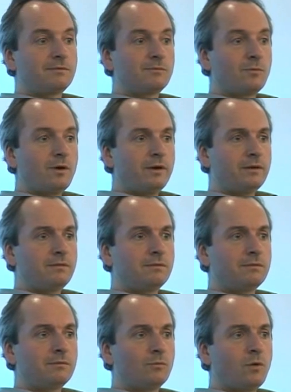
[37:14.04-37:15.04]
why
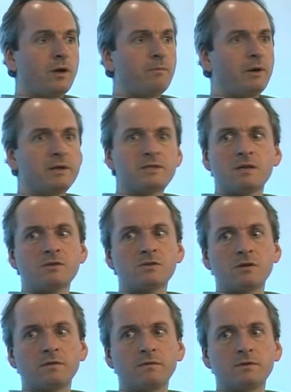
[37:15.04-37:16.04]
buy 10
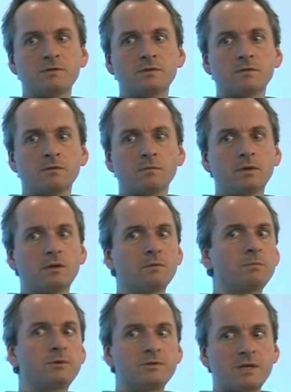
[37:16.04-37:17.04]
servers when you
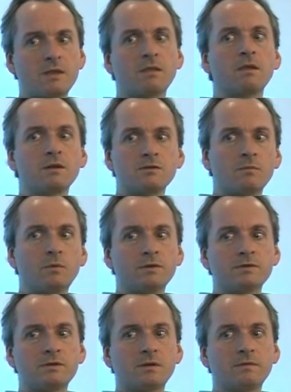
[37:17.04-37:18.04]
can put 10 things on
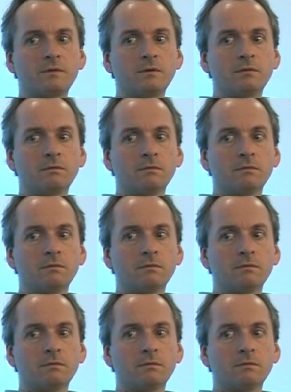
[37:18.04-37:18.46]
one server?